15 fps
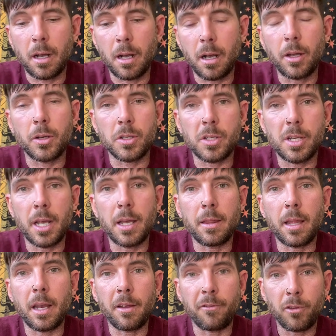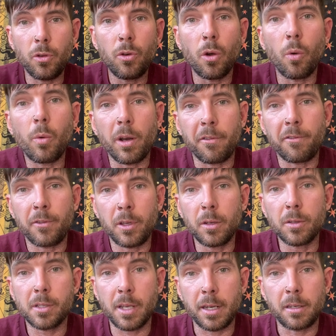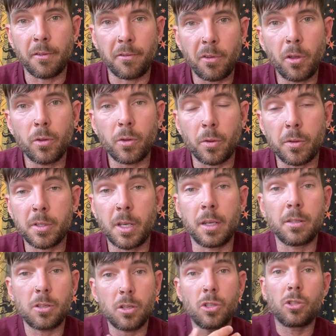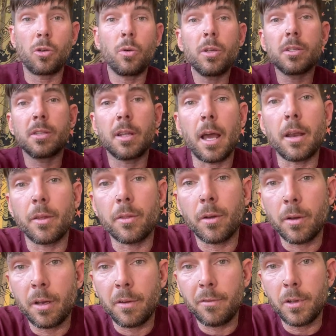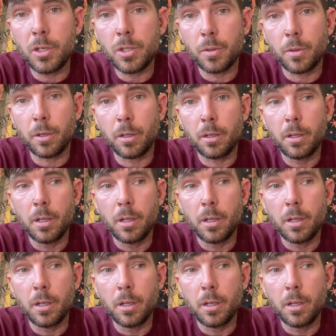understand that if you know what it feels like to feel those things, so does that other individual.